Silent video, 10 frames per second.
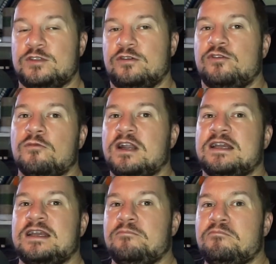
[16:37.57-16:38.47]
So if you want
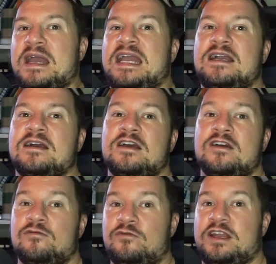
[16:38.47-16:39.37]
to make
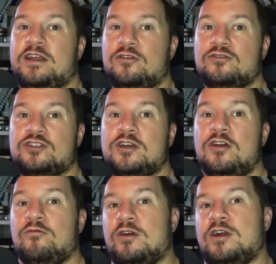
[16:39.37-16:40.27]
videos
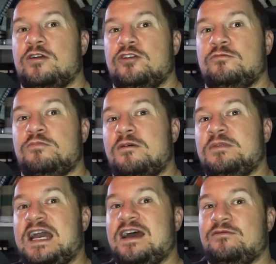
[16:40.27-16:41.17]
where you
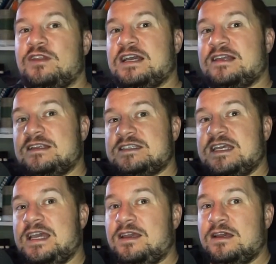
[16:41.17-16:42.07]
probably have, like, let's
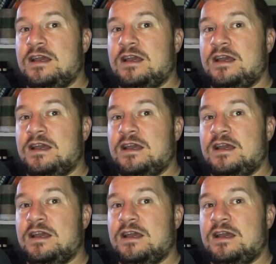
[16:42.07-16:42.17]
say,